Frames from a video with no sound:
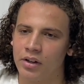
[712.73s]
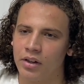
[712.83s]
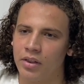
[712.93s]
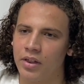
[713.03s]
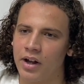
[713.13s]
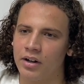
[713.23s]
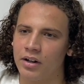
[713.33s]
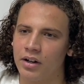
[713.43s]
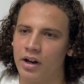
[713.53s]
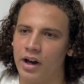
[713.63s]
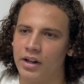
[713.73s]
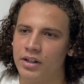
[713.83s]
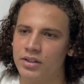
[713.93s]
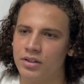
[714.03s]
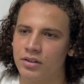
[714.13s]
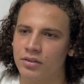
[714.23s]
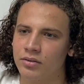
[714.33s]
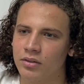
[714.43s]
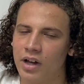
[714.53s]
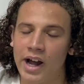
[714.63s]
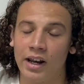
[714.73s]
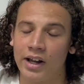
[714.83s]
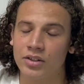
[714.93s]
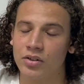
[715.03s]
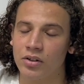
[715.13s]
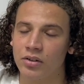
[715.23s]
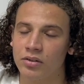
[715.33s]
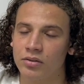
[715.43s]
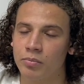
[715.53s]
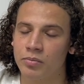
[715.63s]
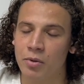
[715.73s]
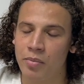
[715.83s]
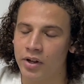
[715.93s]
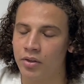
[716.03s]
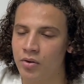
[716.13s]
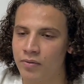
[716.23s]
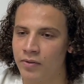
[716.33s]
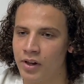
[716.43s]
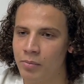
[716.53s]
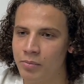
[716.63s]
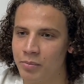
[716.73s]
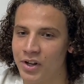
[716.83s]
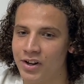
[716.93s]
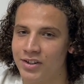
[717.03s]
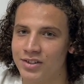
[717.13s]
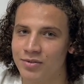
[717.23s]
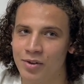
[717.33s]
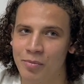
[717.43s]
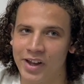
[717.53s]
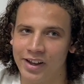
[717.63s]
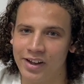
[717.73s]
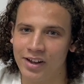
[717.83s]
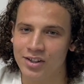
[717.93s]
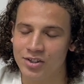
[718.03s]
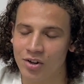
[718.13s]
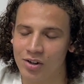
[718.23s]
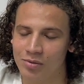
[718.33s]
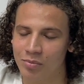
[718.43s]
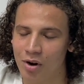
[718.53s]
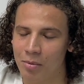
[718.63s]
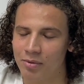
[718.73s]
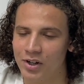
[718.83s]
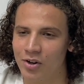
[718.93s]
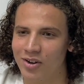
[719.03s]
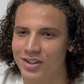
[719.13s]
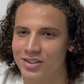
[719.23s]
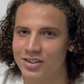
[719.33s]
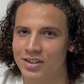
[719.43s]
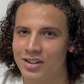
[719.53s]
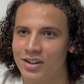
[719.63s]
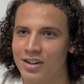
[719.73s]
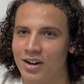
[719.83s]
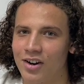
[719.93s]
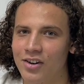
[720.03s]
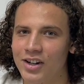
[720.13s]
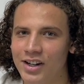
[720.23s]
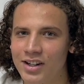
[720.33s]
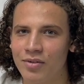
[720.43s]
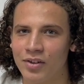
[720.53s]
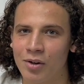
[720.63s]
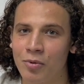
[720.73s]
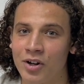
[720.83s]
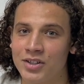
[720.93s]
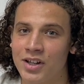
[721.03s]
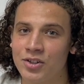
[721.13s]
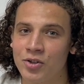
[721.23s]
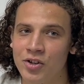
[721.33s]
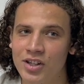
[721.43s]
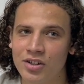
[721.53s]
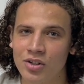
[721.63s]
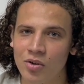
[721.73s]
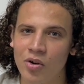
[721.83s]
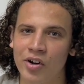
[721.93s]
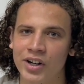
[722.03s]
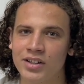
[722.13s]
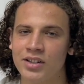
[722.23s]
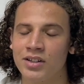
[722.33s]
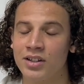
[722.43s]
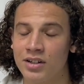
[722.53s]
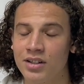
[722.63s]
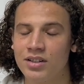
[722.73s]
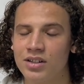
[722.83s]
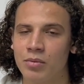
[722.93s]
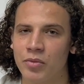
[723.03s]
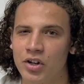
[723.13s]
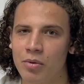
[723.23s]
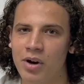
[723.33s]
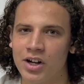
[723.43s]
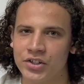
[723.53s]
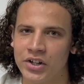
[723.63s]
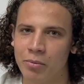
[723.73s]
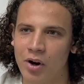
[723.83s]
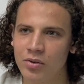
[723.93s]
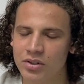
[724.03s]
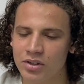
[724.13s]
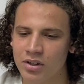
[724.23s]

that I need to highlight or depict through film, because filmmaking, as y'all probably know, is a really difficult process. So you need to know going into it that this is something you're passionate about.